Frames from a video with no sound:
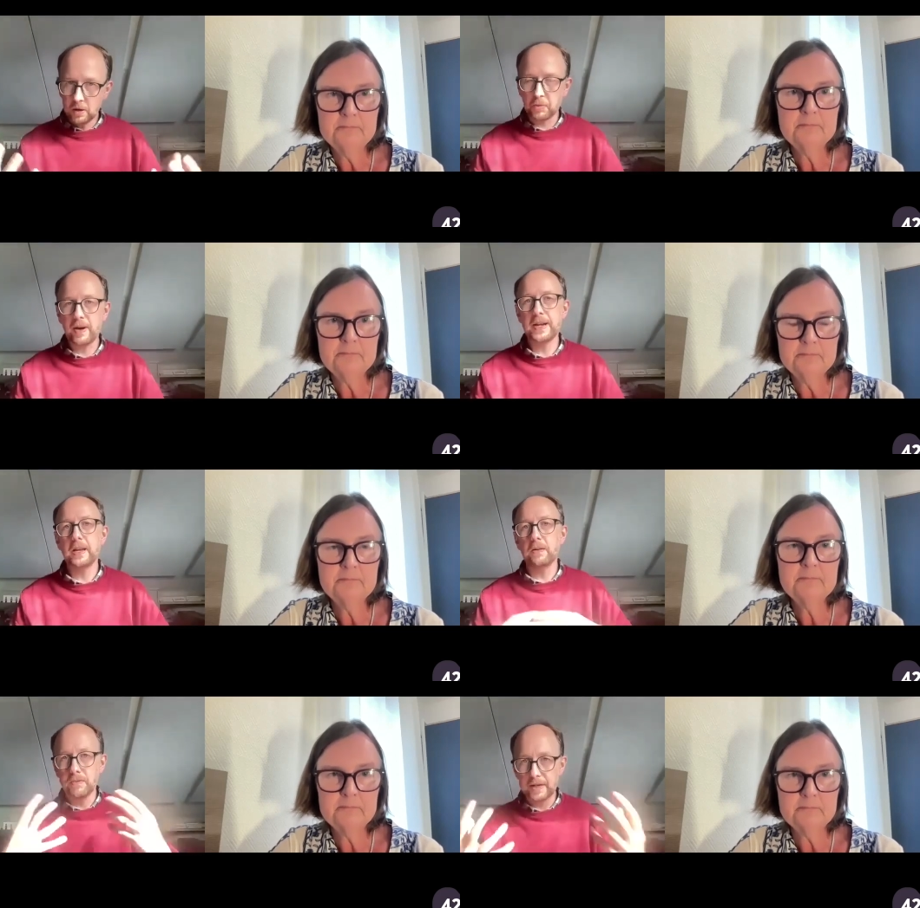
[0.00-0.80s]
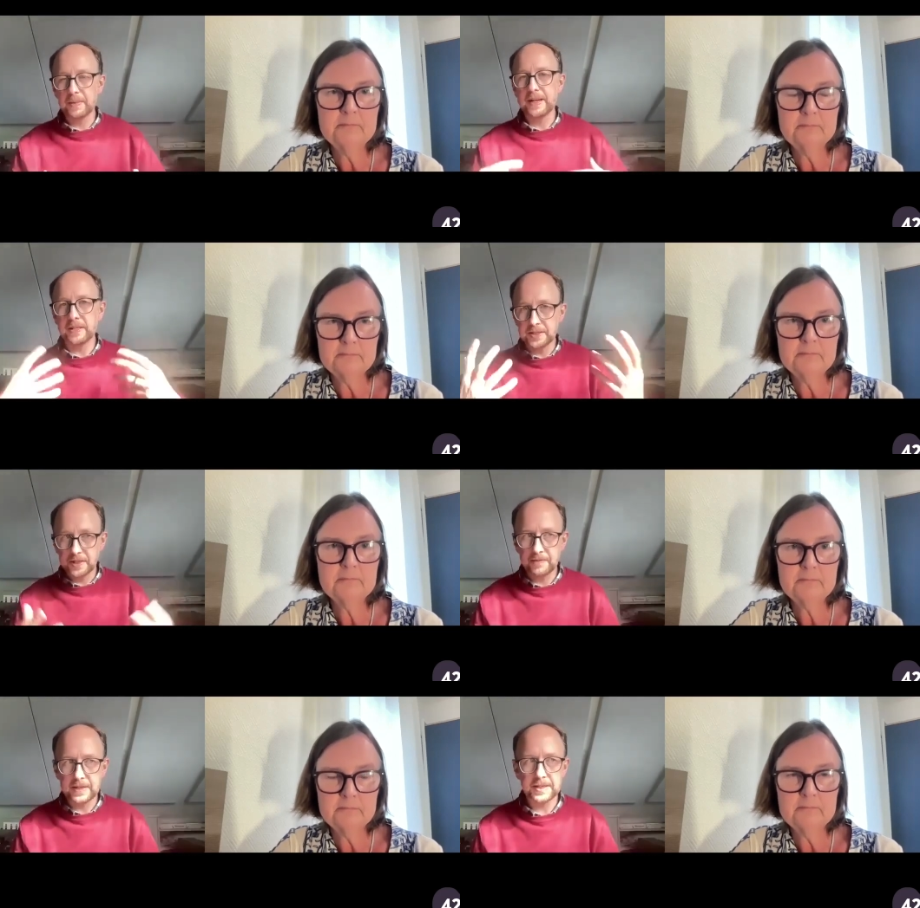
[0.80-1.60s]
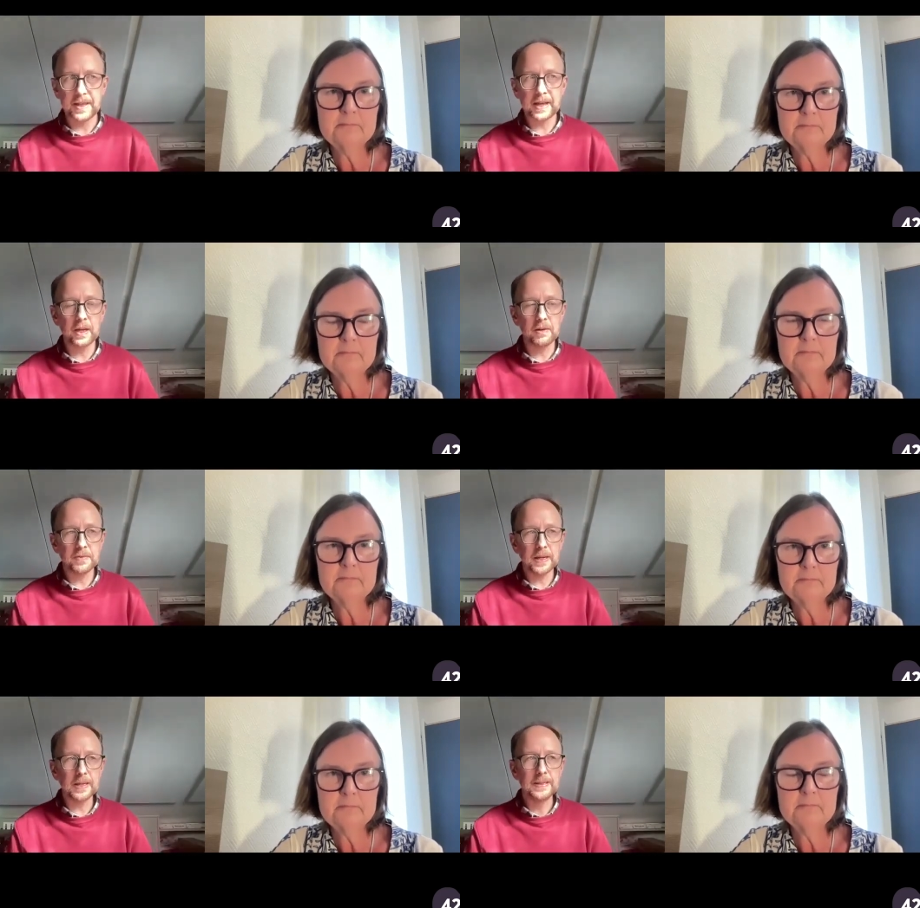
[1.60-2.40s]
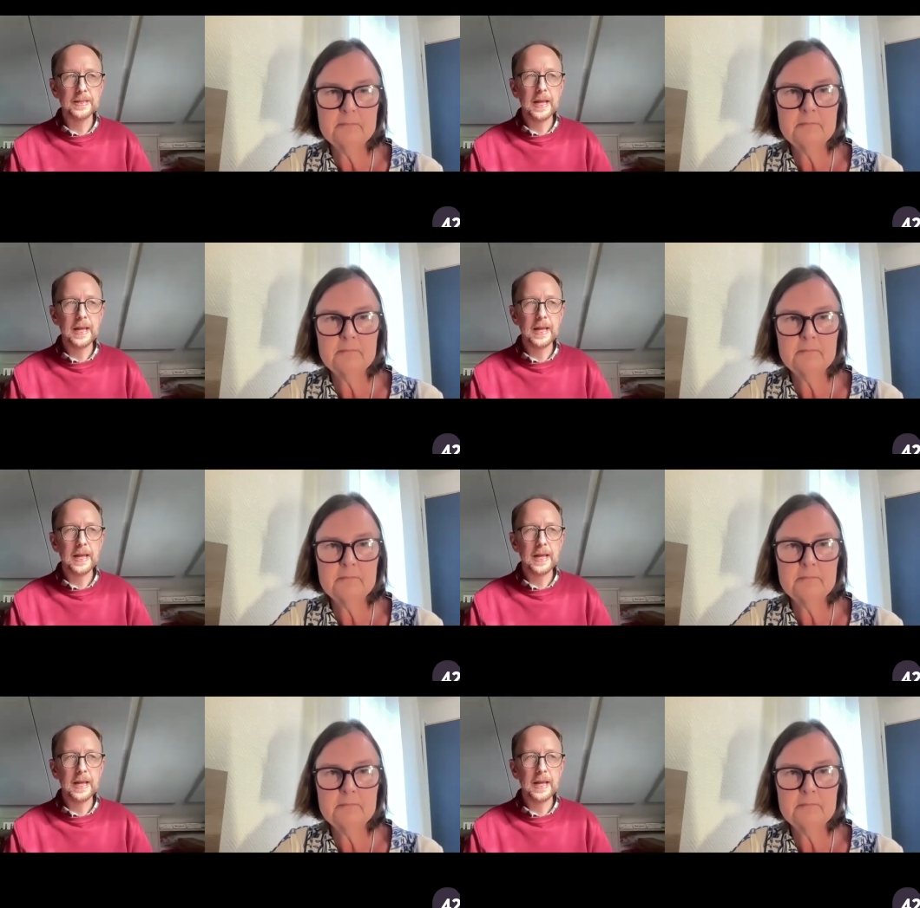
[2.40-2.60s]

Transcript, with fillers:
Speaker 1: upgrading resumes and CVs and that kind of thing.